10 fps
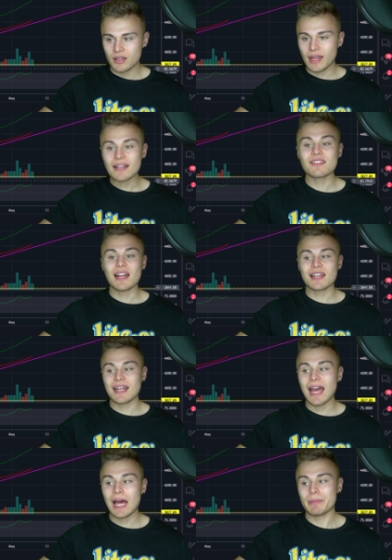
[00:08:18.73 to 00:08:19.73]
That's not
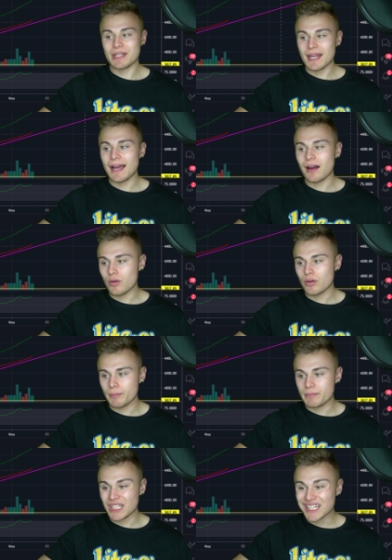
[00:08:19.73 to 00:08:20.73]
going to happen now
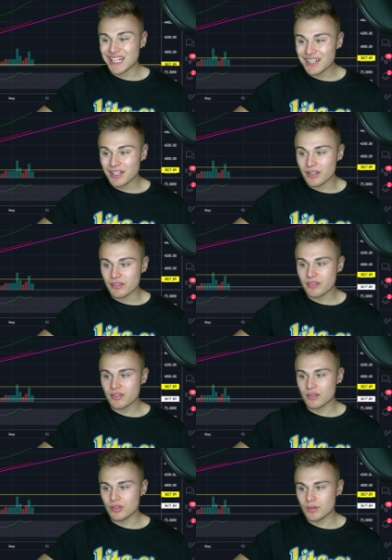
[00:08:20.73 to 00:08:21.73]

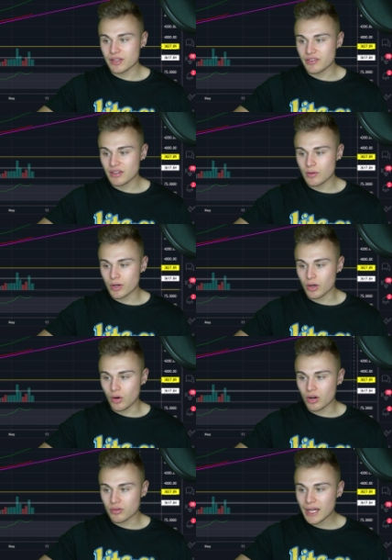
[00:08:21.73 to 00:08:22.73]
because you can see we're
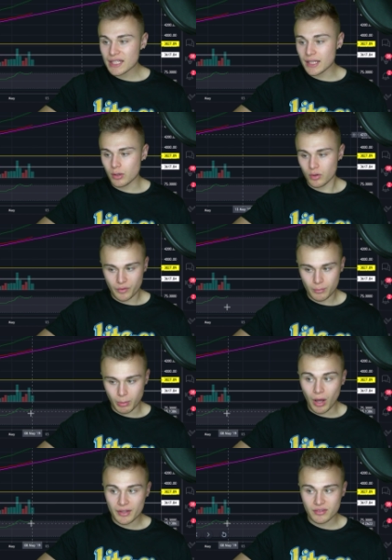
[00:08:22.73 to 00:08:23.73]
already
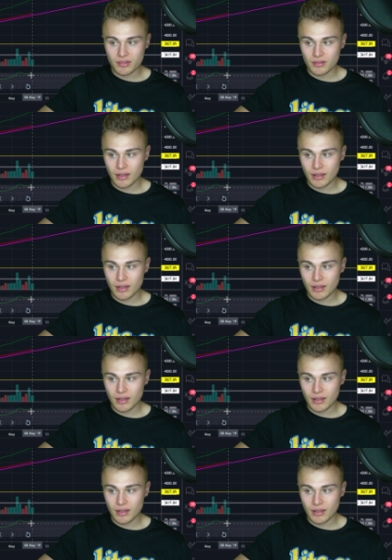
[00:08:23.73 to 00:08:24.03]
overbought